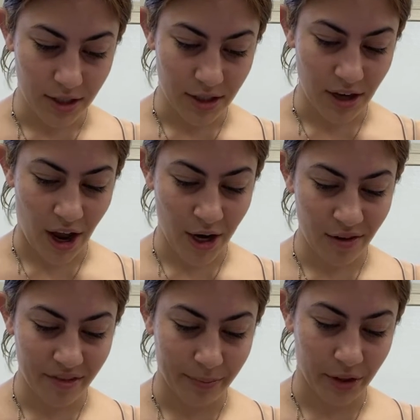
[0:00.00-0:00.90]

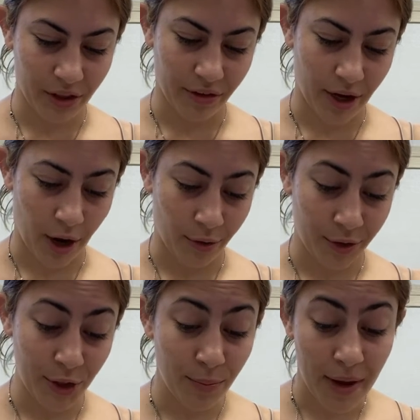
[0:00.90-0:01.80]
"Daughter of Pluto,
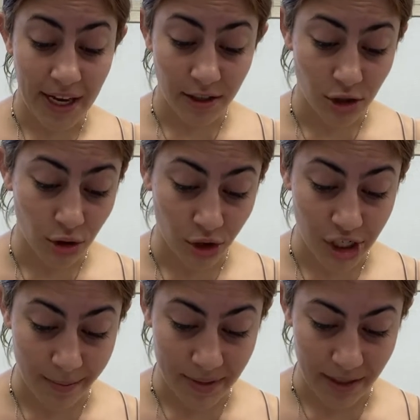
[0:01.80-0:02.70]
you may control
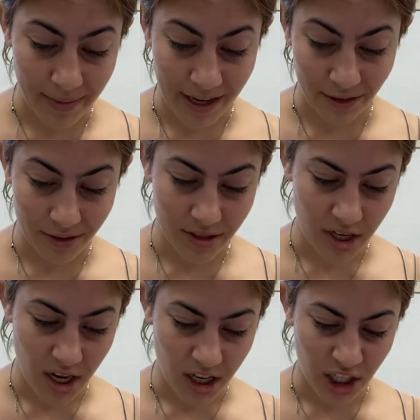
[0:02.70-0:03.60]
gems and metals.
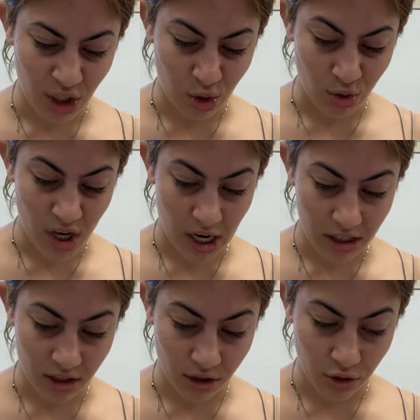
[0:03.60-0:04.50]
You do
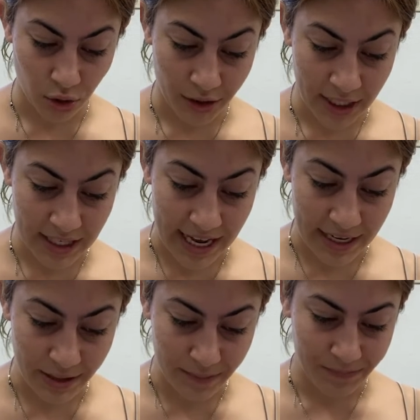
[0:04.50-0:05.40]
not control the
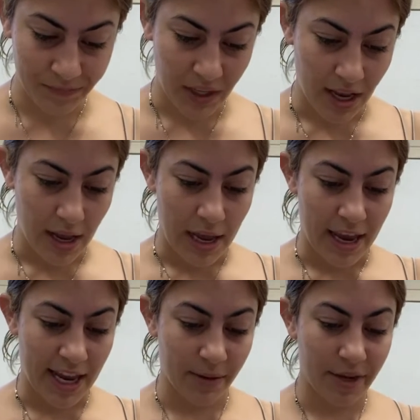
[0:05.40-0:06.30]
dead."
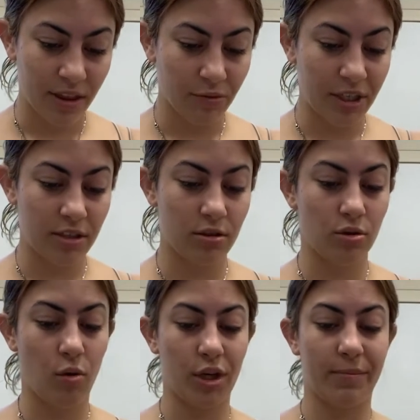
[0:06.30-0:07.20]
Annabeth reached
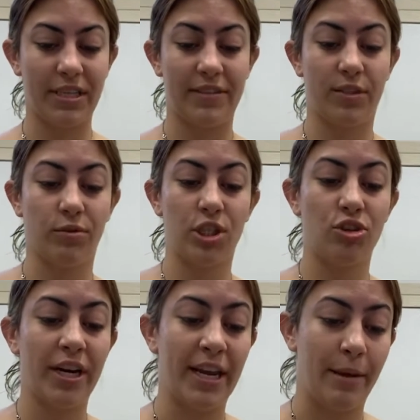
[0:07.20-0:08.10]
toward him as if to
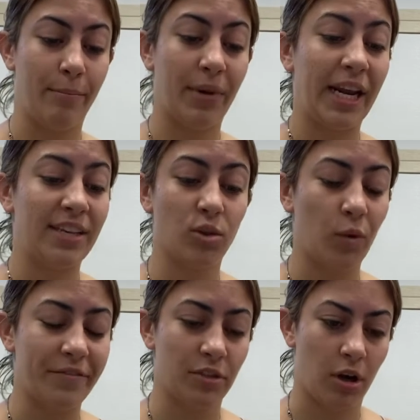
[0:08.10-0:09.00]
restrain him, but Hazel
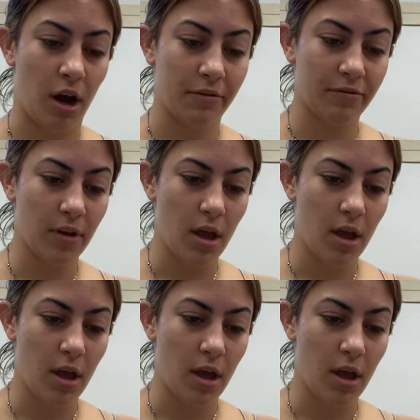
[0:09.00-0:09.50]
waved her off.